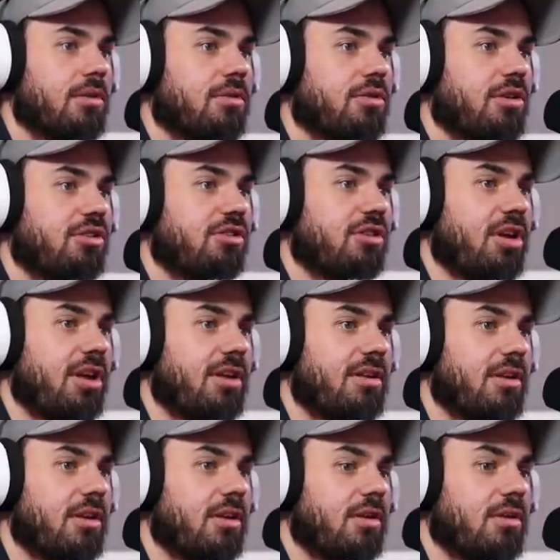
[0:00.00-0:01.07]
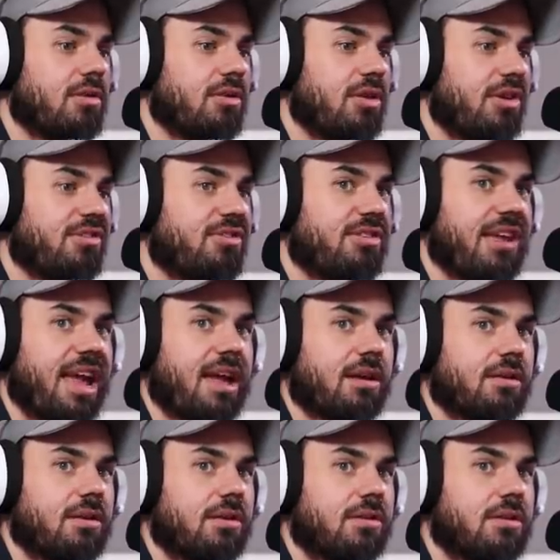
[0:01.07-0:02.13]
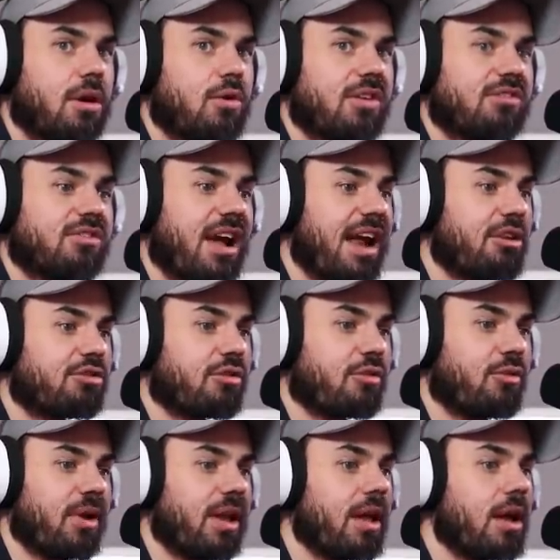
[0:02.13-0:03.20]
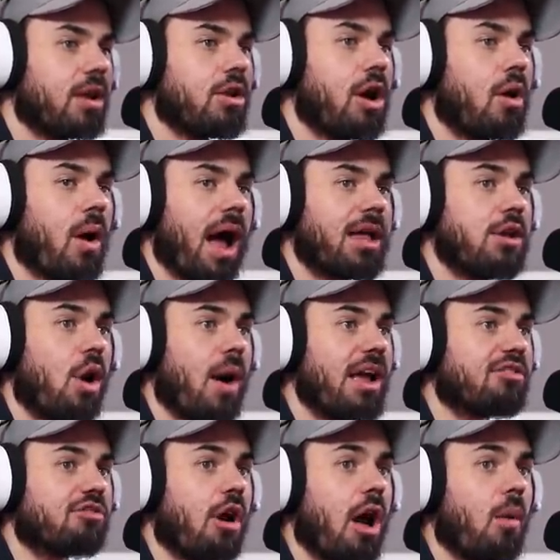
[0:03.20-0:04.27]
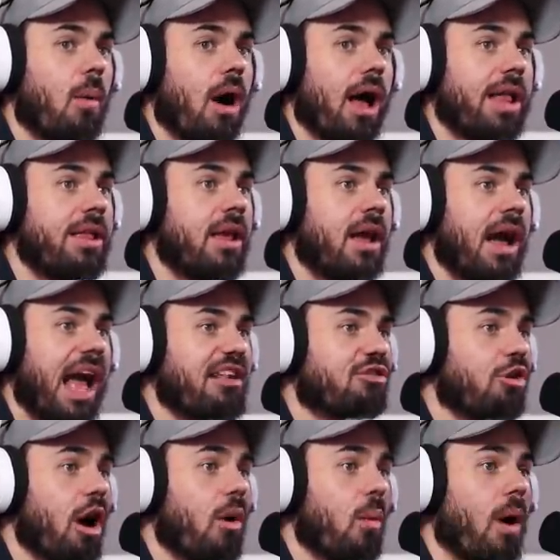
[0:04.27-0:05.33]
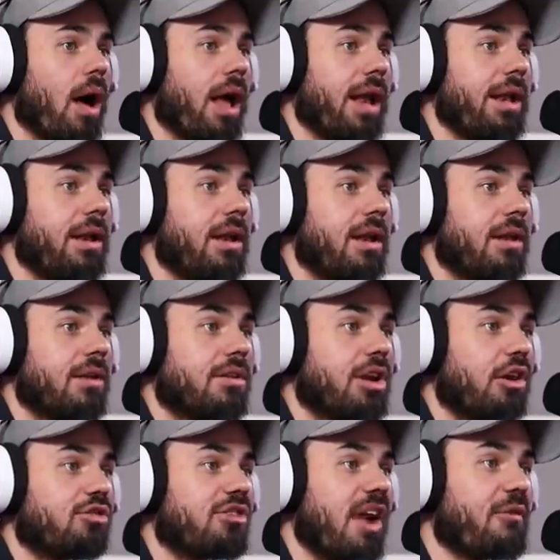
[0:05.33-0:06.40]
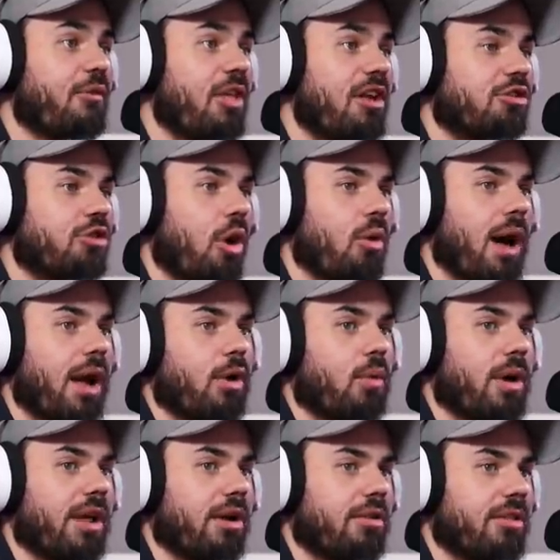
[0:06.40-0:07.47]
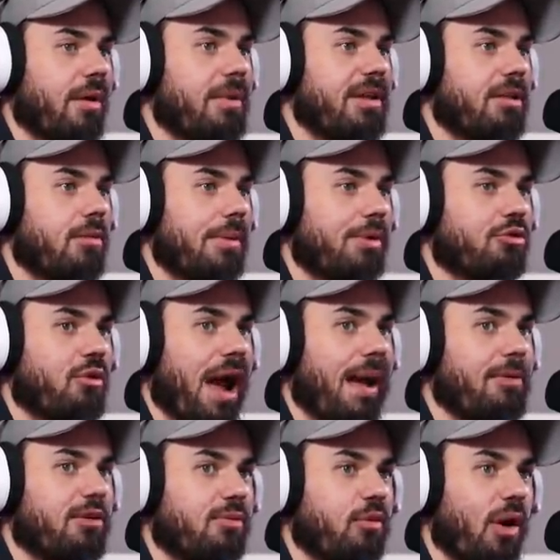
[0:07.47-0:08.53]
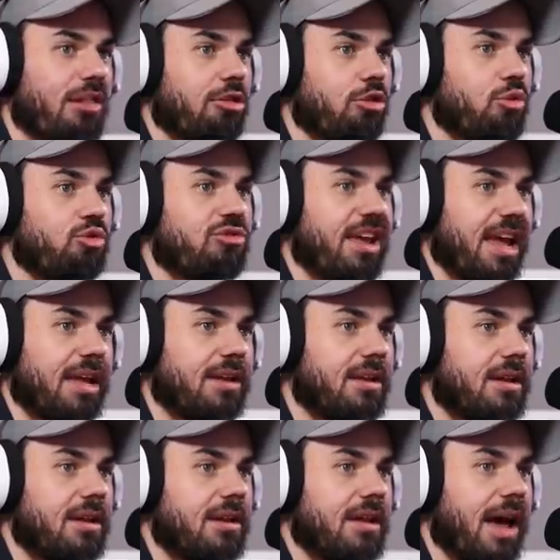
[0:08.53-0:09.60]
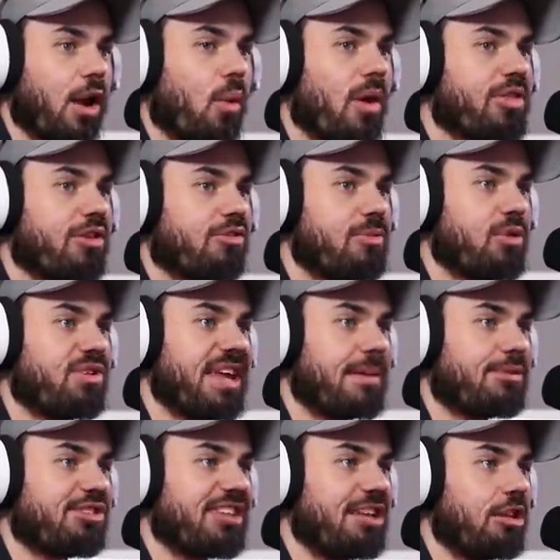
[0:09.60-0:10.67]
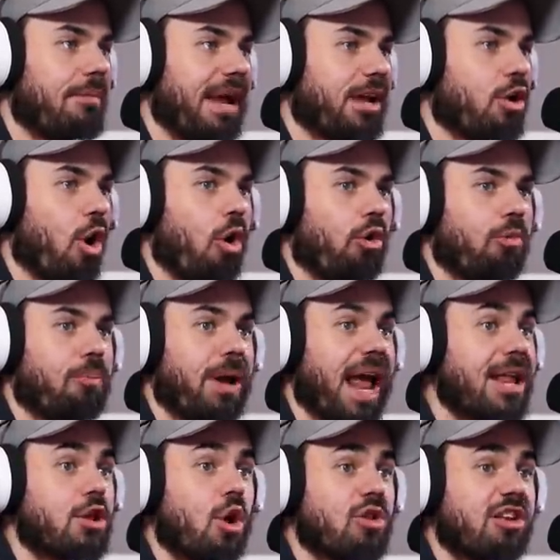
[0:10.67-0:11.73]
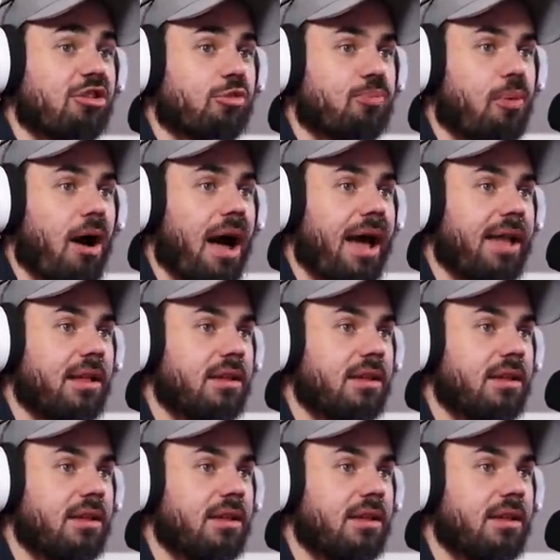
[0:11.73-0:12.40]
Just just take notice dinosaur feet. No, I know I saw one. I saw one. There's definitely a don't I don't wanna let me let me grab this before I lose it. I don't want this museum stealing my gold, but I know this spot.